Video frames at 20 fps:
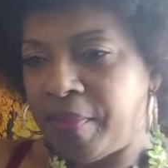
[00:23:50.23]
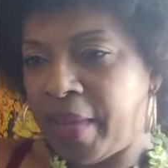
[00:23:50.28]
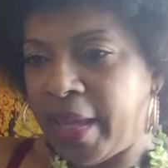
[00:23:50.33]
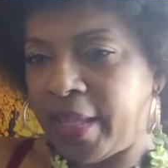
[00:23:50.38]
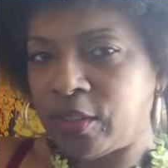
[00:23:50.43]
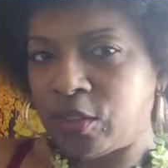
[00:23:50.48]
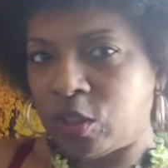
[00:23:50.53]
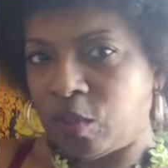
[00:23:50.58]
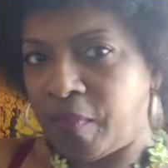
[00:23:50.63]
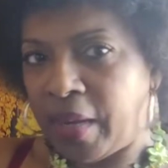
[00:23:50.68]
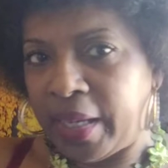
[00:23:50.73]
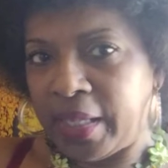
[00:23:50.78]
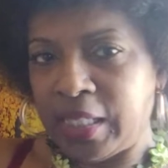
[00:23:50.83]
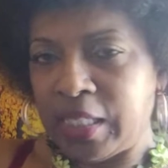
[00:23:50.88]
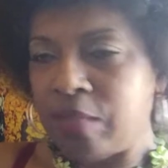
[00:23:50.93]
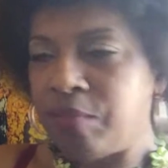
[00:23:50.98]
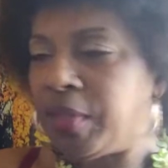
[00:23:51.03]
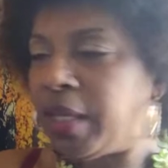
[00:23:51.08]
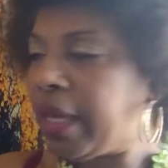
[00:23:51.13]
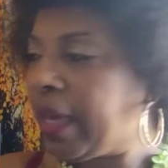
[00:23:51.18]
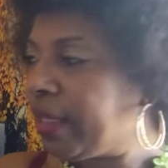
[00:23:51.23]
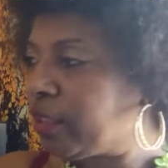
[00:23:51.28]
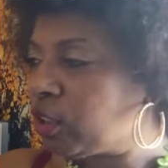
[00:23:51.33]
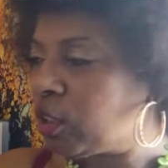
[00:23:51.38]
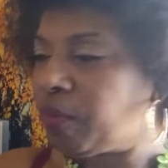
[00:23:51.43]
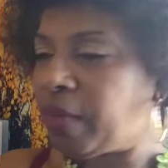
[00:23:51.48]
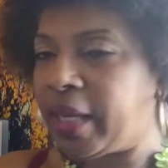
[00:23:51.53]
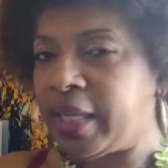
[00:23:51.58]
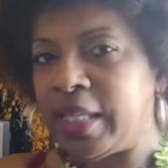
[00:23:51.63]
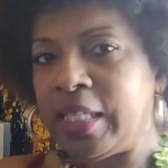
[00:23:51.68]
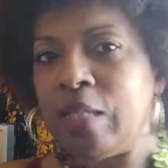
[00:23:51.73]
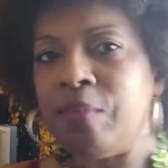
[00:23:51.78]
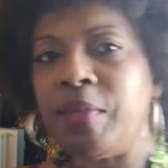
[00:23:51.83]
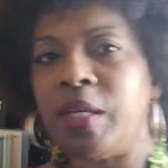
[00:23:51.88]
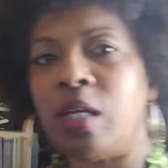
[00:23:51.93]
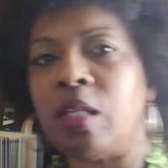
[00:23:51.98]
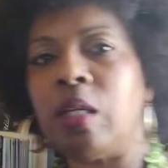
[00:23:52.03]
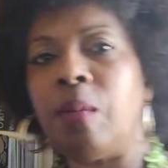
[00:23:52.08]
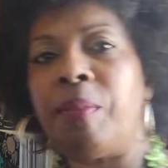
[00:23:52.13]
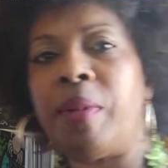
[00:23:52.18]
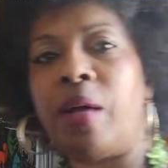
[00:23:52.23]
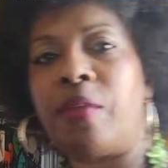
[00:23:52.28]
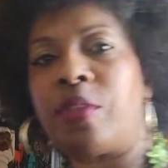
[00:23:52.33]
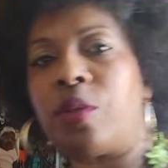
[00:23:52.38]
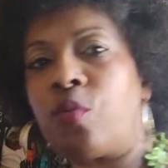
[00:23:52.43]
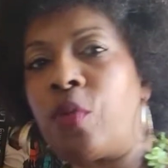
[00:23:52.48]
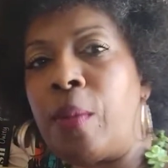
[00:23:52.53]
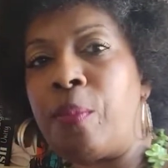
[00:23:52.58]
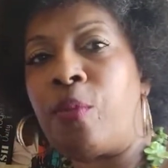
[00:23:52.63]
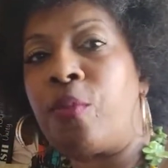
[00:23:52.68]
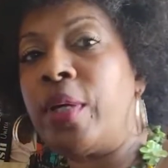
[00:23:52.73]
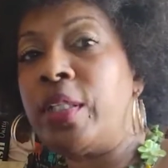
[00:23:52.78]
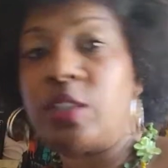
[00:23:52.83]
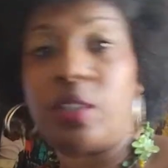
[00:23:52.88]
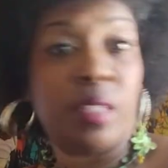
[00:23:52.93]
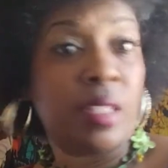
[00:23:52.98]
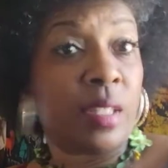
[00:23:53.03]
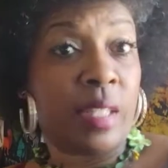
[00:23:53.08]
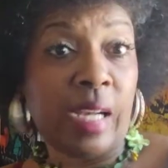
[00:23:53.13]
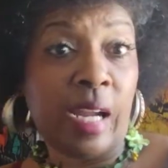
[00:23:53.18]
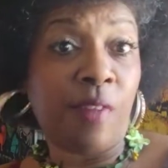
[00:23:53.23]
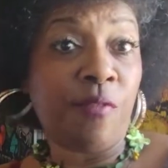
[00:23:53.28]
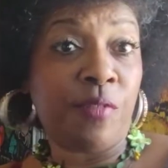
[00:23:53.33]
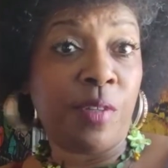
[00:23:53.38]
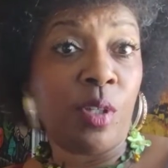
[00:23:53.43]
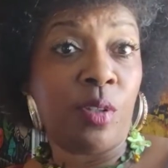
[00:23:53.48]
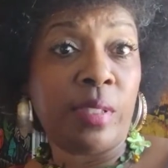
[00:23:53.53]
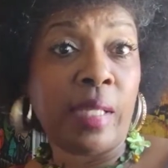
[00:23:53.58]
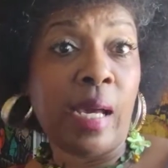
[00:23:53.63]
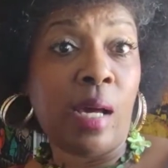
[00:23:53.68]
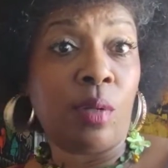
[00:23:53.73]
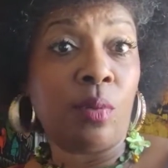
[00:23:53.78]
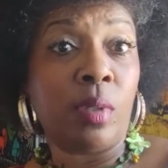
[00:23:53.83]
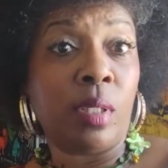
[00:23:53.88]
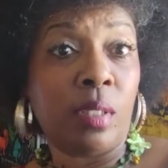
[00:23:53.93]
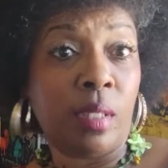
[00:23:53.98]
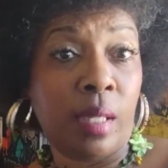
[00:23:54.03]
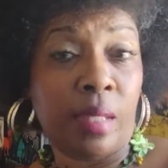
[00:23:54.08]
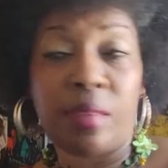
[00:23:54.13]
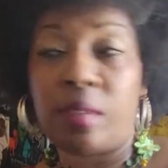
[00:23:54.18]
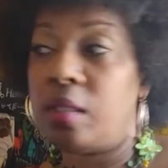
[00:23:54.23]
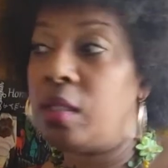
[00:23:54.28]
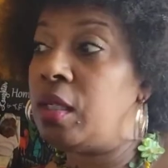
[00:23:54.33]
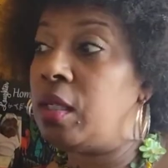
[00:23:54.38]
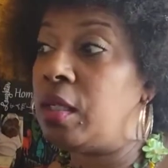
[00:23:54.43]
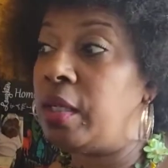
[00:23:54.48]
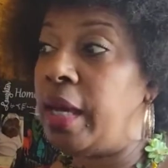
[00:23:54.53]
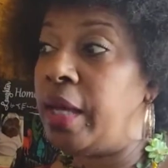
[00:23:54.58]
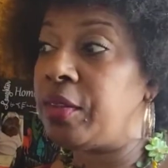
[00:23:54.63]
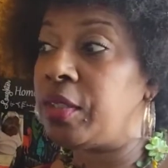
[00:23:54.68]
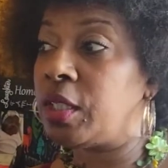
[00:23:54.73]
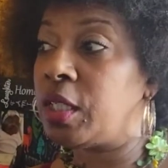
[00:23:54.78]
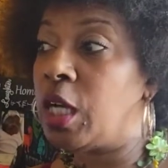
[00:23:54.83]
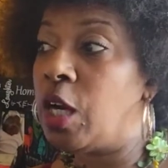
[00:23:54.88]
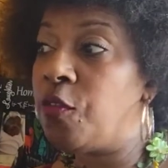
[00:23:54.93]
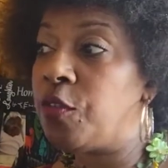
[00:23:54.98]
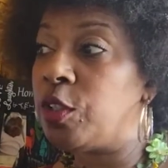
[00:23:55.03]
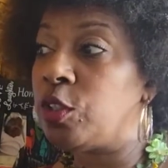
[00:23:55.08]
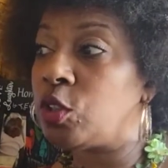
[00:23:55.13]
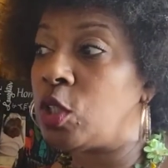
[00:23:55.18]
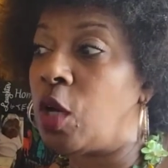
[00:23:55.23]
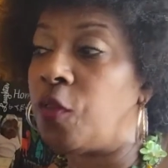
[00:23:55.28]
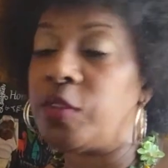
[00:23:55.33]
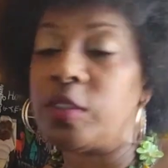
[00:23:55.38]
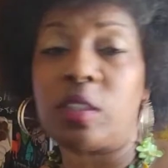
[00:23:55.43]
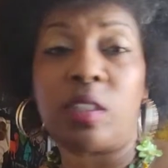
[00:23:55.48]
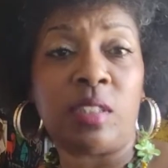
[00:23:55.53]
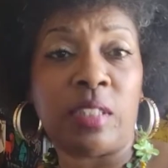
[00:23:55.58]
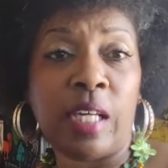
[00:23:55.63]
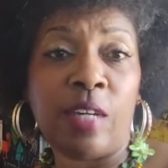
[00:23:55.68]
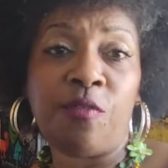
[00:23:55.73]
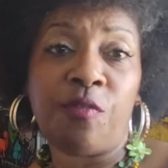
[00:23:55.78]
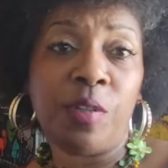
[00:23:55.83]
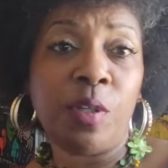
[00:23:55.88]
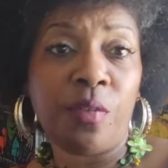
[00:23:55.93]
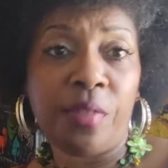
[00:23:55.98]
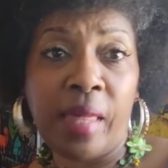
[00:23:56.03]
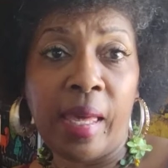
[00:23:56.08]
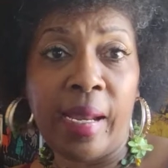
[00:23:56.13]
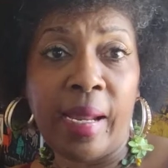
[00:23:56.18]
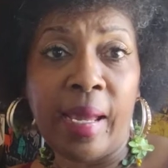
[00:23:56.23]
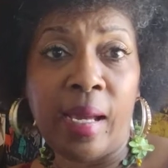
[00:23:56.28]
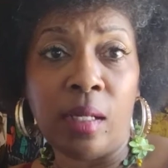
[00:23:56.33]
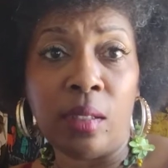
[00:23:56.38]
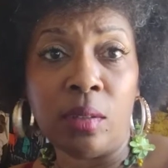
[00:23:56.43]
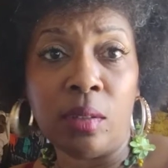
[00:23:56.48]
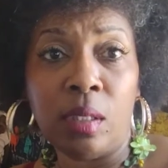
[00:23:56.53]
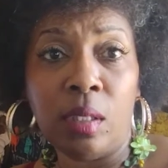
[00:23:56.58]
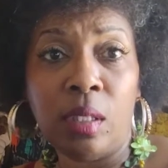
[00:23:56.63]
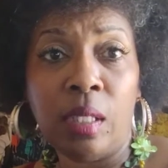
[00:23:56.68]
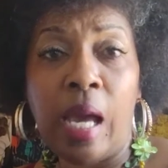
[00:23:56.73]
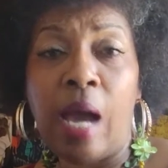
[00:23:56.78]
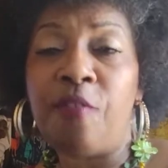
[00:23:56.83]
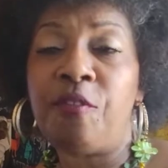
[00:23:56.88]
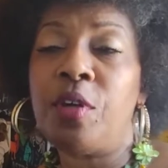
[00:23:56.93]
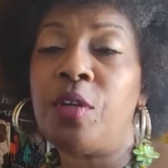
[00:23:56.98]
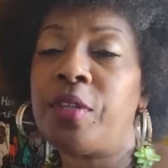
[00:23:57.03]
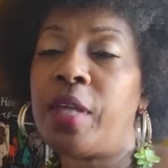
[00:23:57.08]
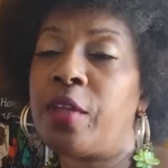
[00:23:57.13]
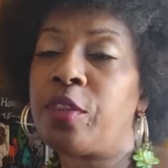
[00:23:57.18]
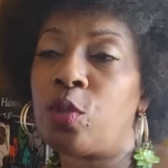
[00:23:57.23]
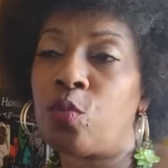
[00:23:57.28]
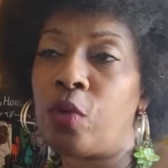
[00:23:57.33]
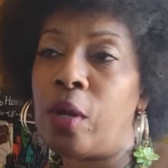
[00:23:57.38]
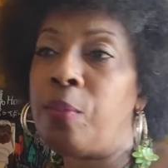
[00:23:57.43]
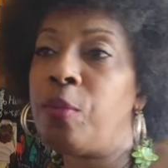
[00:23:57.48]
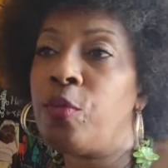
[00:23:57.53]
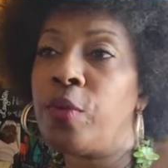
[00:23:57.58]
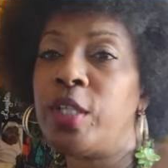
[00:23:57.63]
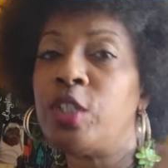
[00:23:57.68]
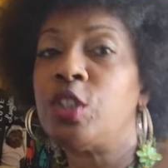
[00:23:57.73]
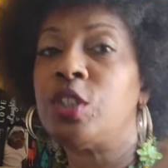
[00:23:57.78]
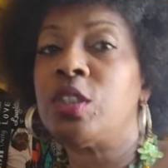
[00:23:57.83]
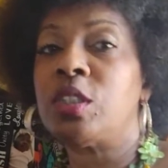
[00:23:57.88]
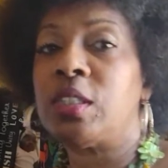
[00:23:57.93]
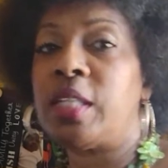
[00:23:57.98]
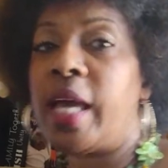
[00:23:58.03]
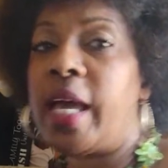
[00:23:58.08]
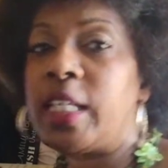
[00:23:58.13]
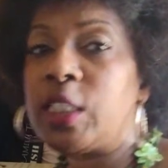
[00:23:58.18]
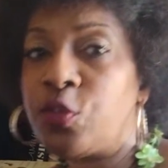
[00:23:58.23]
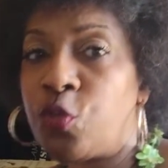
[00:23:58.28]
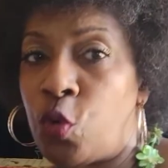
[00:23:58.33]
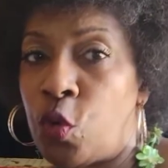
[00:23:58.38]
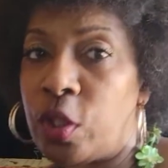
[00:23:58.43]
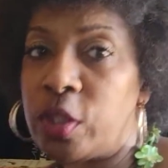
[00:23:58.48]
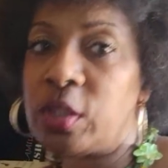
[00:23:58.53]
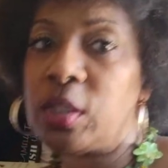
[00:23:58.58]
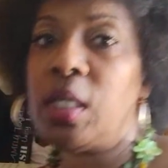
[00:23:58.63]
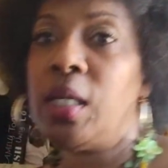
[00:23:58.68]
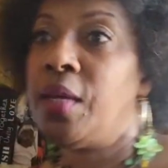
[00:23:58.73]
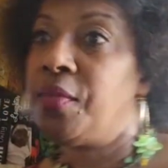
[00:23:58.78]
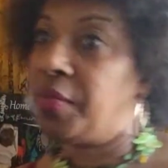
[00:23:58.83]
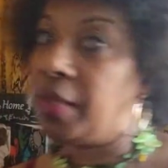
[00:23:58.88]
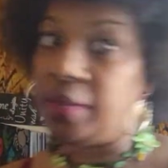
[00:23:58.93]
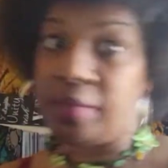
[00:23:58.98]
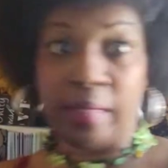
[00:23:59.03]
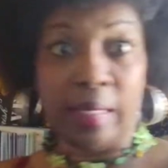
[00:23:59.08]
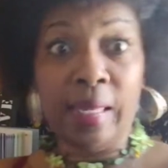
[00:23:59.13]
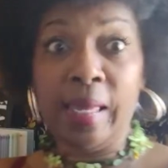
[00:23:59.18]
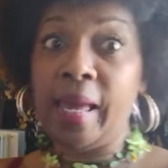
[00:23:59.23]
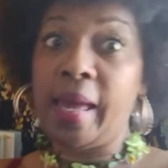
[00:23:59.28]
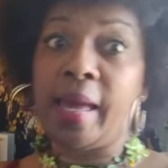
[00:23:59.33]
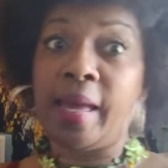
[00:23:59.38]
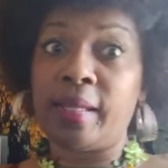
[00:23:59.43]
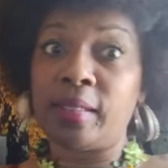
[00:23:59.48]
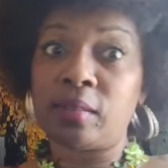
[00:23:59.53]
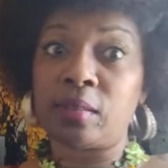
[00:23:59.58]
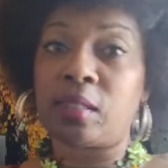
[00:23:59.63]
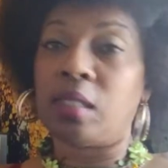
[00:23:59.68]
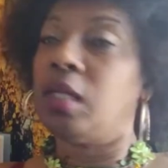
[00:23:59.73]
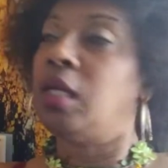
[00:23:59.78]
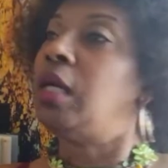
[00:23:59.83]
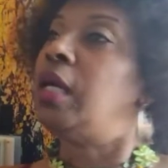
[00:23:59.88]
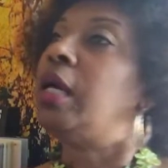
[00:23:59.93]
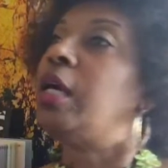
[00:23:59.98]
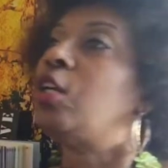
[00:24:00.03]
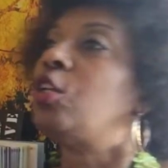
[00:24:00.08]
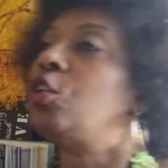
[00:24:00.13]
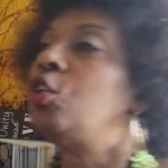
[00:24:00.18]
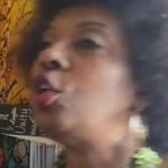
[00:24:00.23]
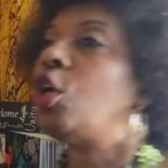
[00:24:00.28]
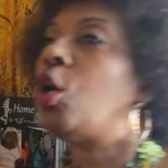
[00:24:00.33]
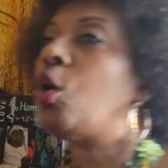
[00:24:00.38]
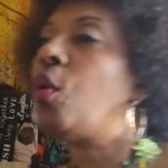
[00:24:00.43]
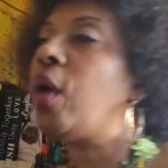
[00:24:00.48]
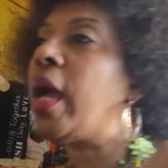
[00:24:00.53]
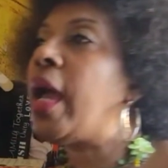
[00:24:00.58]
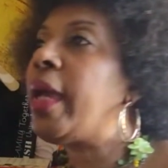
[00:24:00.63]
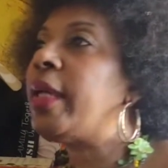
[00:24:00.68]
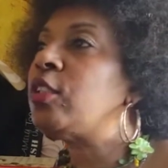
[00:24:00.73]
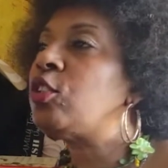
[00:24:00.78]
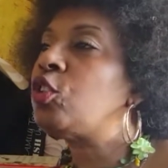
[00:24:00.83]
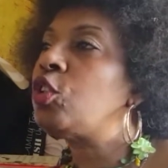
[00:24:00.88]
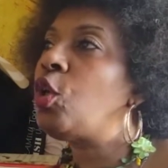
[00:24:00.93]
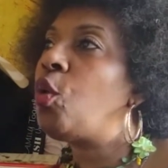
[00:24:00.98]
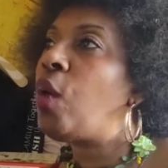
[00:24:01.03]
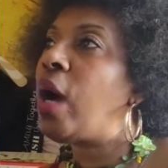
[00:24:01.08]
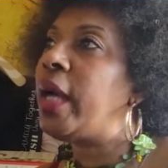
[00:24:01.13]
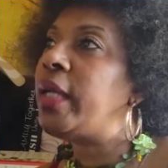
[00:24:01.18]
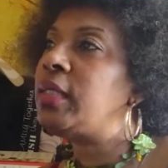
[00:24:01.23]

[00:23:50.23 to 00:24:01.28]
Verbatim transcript: and answer my e- answer my email about the reparationing that I filled out at the uh, at the governor's office because I filled that out. I filled out the reparations task force that they asked, you know, and so